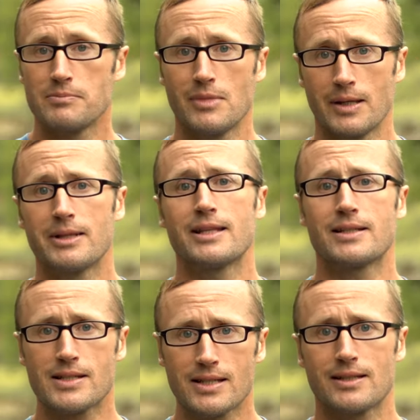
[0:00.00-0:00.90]
Maybe
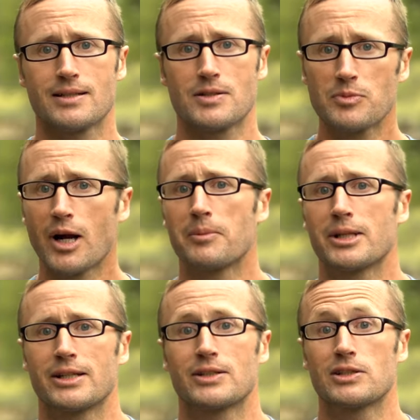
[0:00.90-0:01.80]
this is
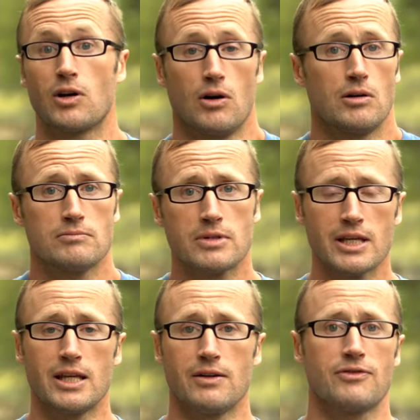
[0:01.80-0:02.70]
probably a good call
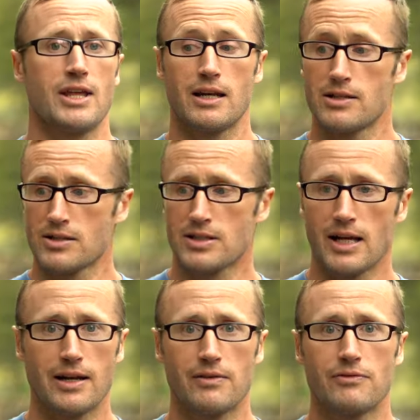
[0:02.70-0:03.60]
if that is
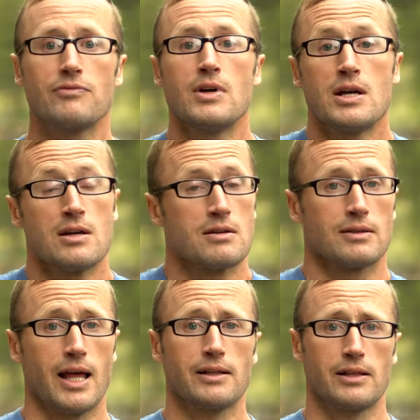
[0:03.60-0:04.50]
kind of
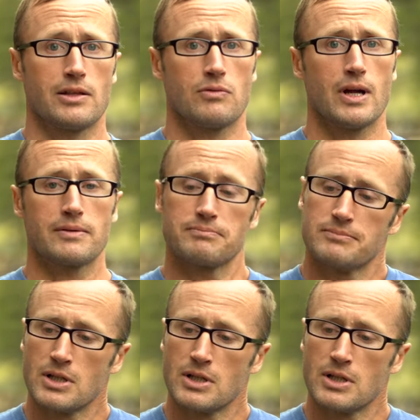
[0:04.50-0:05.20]
likely threat.